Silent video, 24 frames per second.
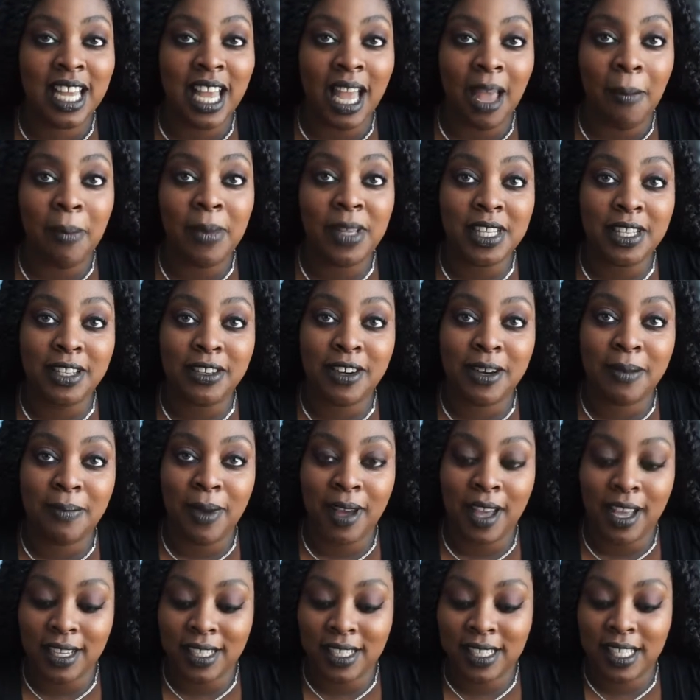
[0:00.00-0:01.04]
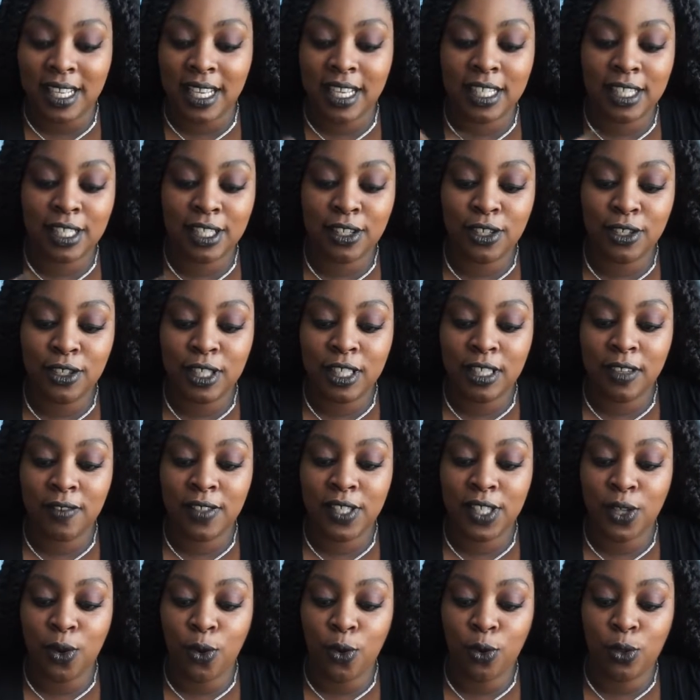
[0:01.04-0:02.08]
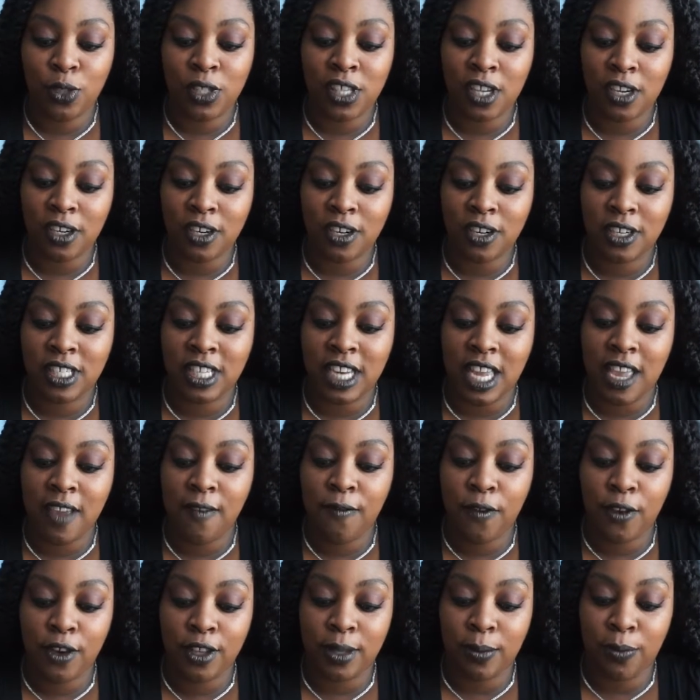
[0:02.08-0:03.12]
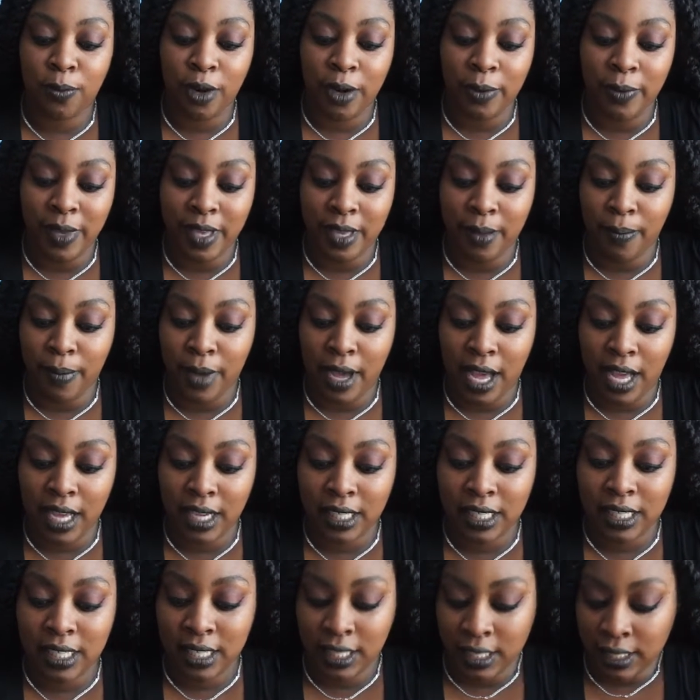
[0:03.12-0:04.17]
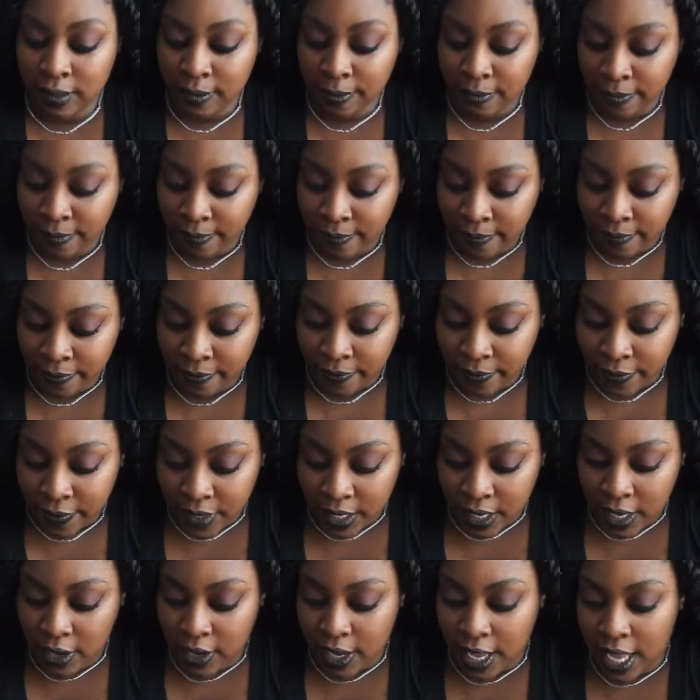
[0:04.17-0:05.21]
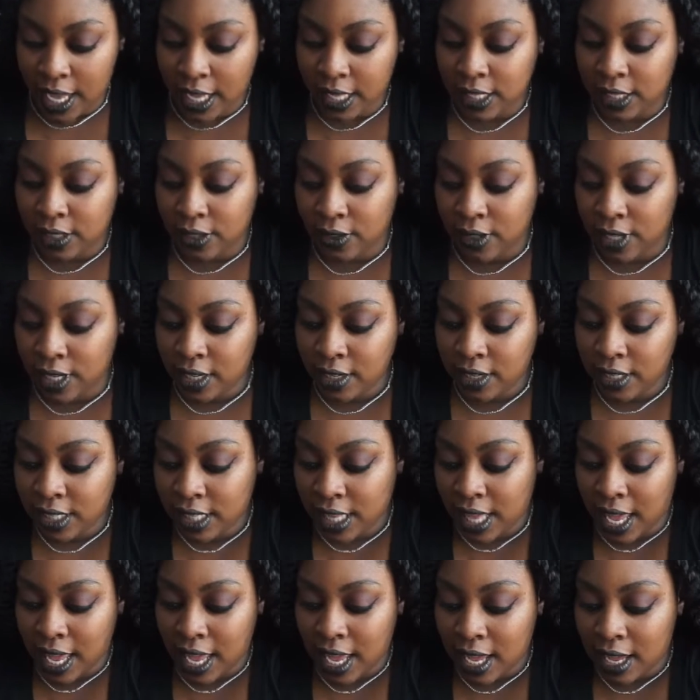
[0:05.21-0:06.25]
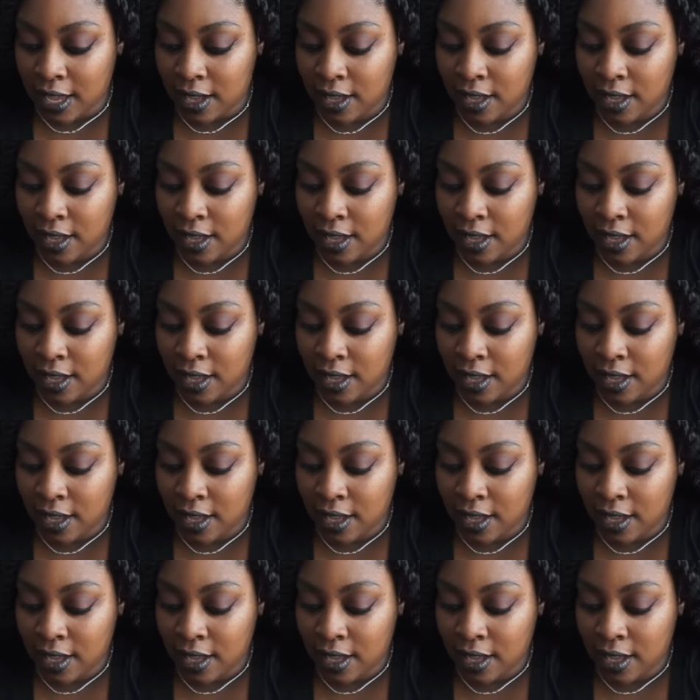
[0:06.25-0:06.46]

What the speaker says: mystery box, the exclusive Soul Sucker shade for the premium box. Okay, so here's that.